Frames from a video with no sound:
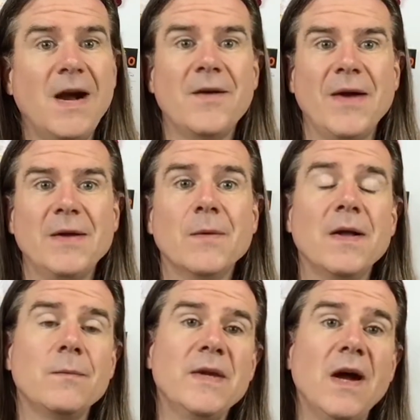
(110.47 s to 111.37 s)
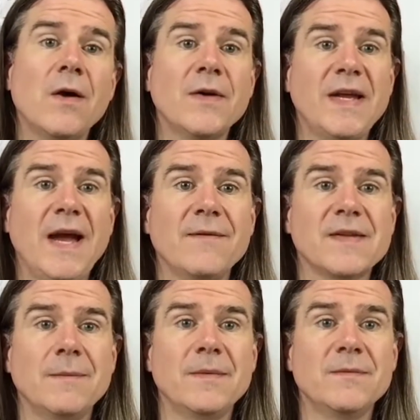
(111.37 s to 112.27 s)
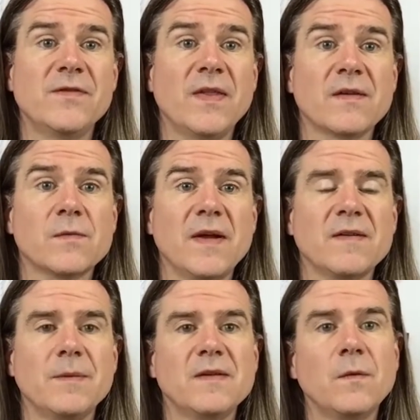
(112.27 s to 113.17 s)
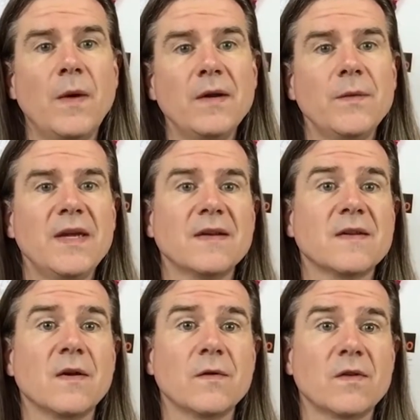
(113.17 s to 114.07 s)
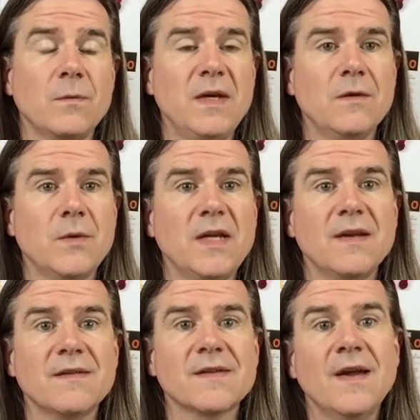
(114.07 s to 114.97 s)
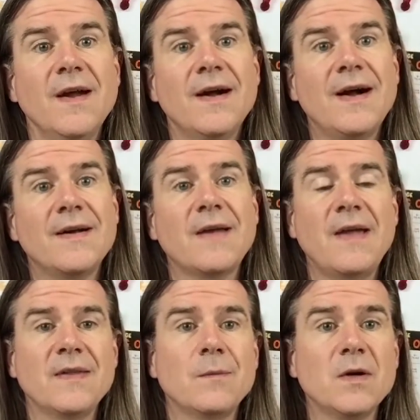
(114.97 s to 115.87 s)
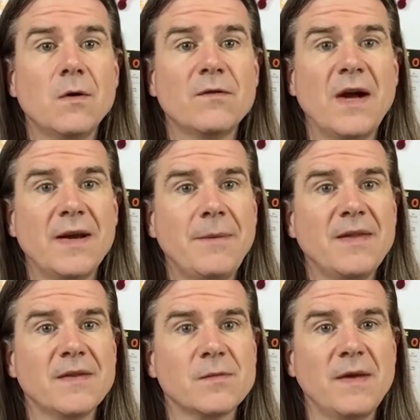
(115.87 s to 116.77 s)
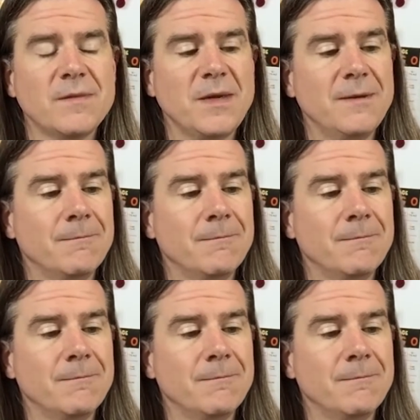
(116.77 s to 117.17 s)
All right, well, we already have some for this recipe, so why don't we get to those 3 ingredients, and then we'll go over how to make this recipe.